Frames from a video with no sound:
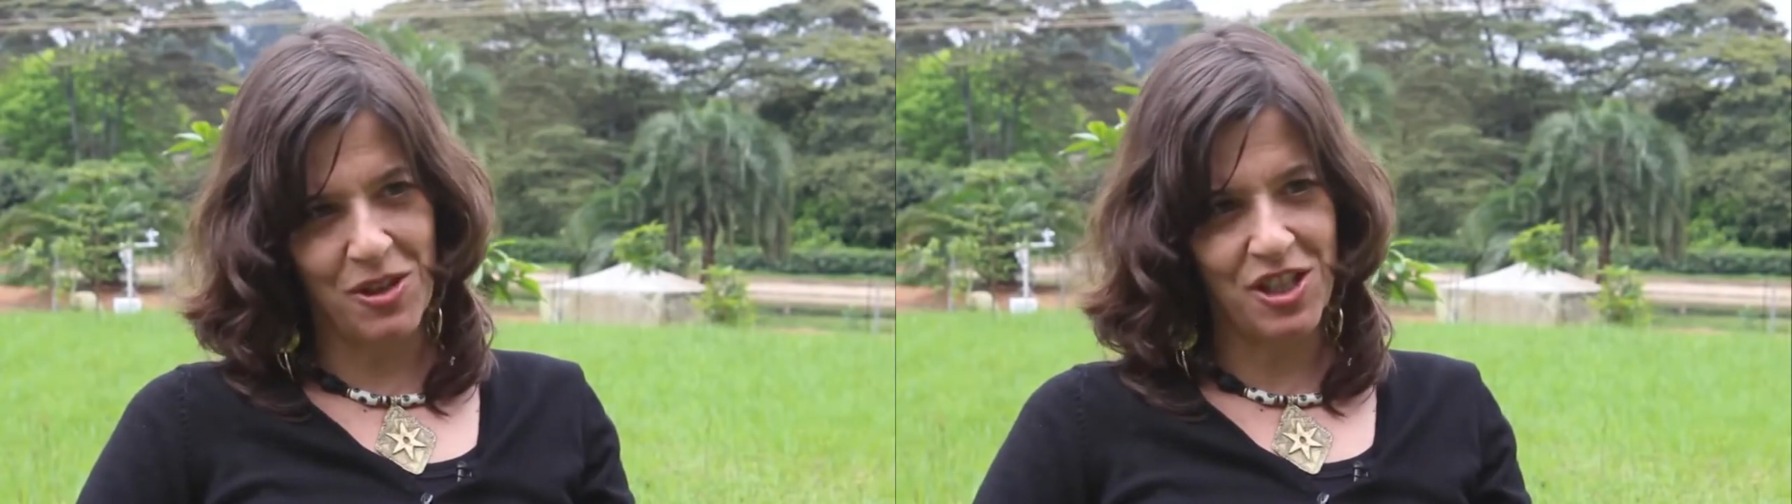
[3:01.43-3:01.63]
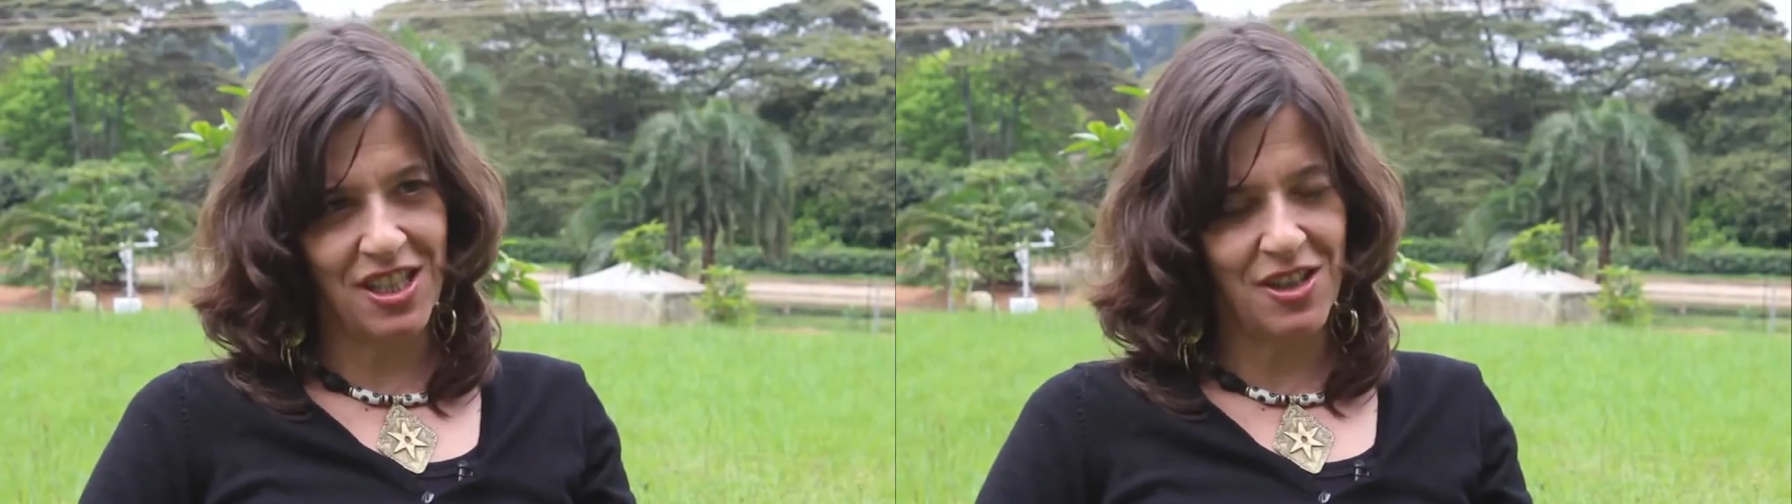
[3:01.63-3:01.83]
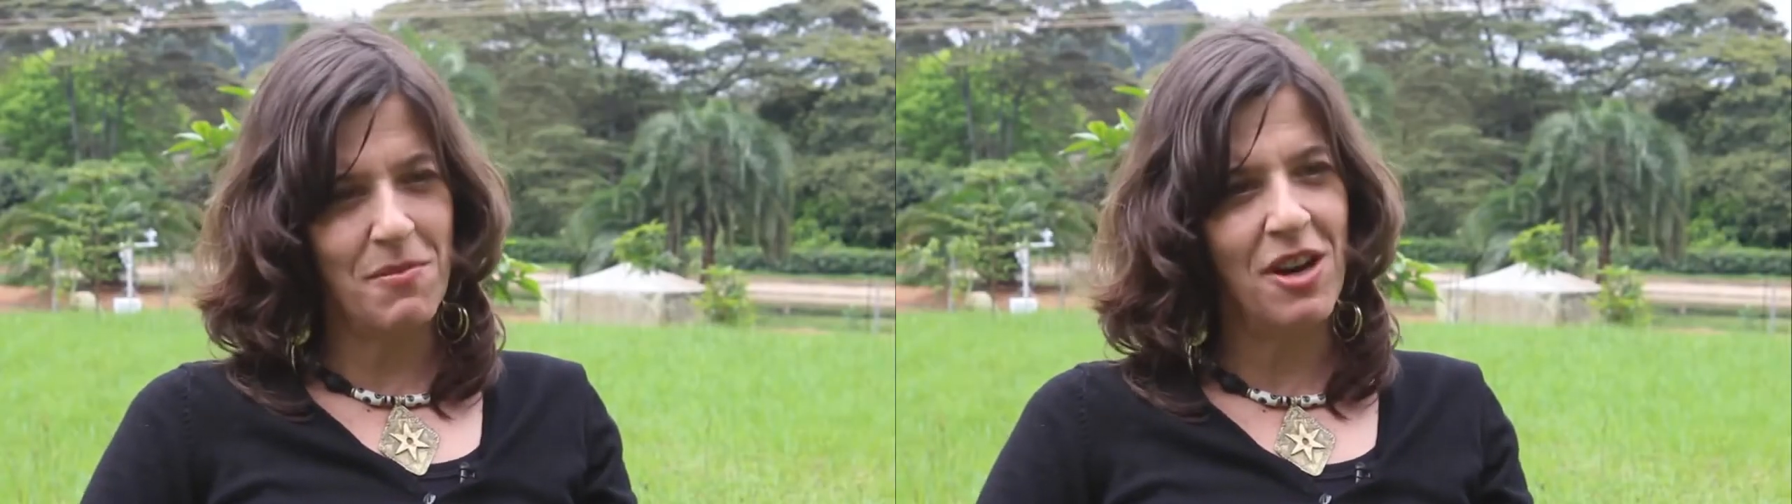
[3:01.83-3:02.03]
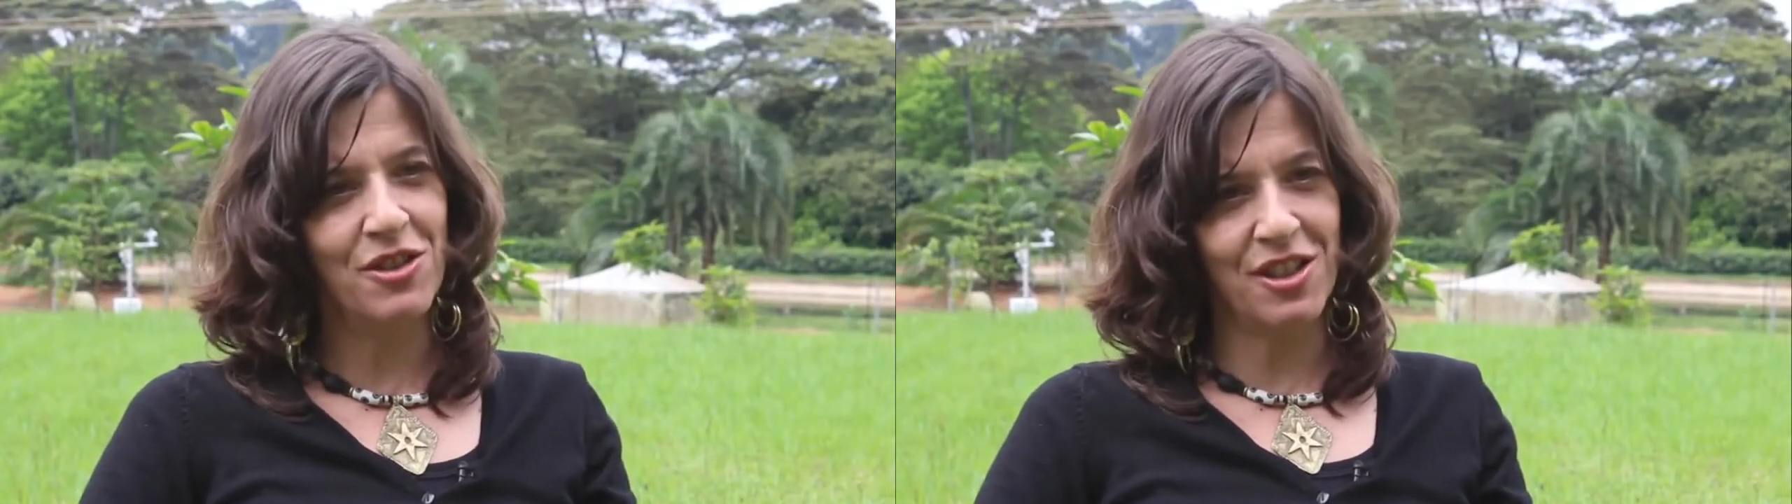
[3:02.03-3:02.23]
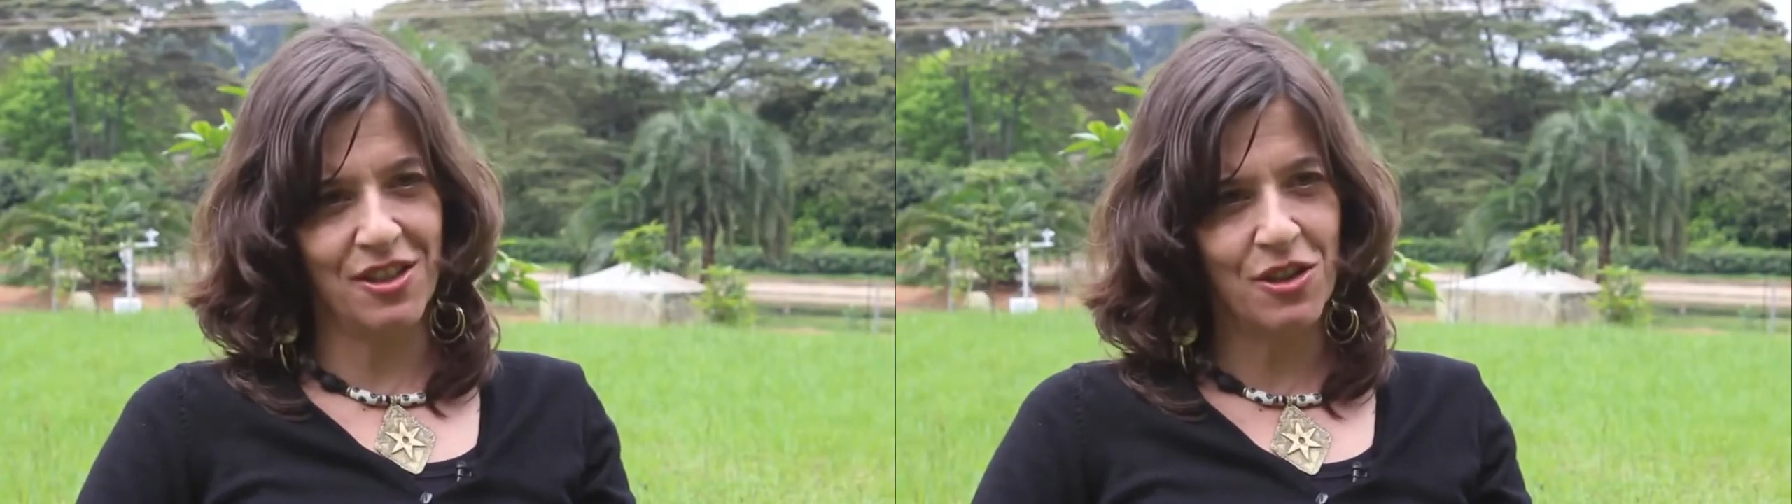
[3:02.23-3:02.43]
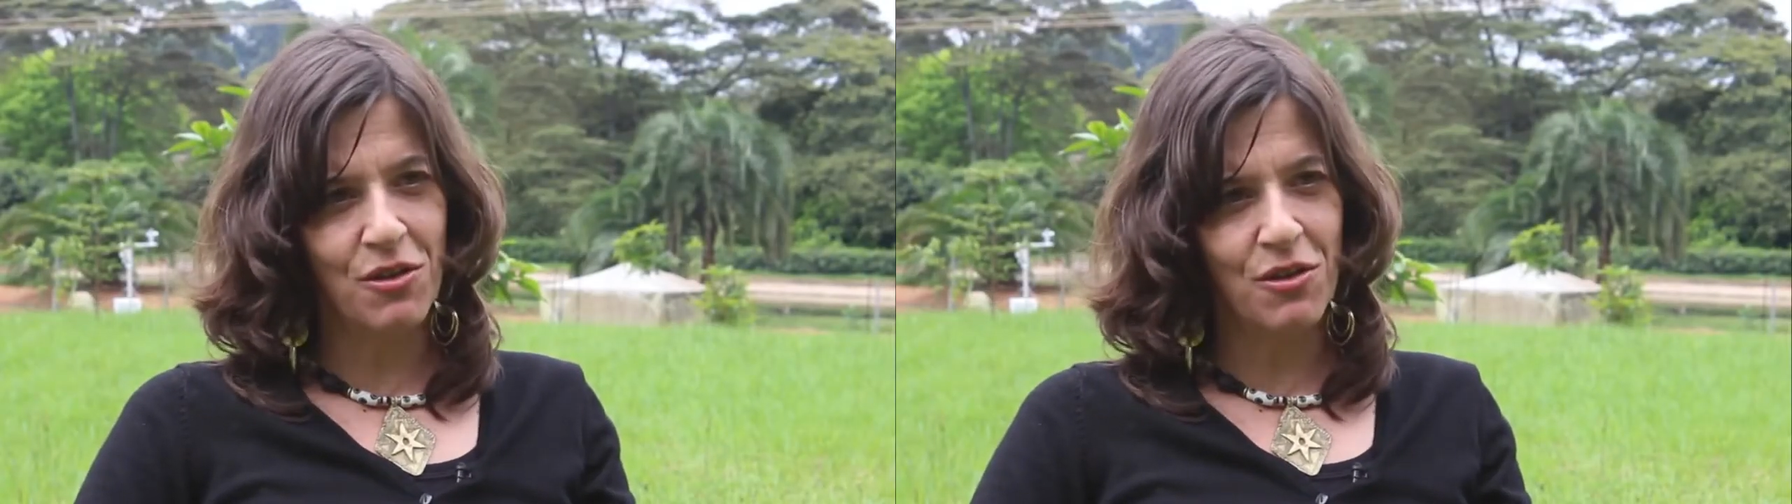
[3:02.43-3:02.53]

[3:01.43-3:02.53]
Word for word: which is the mountain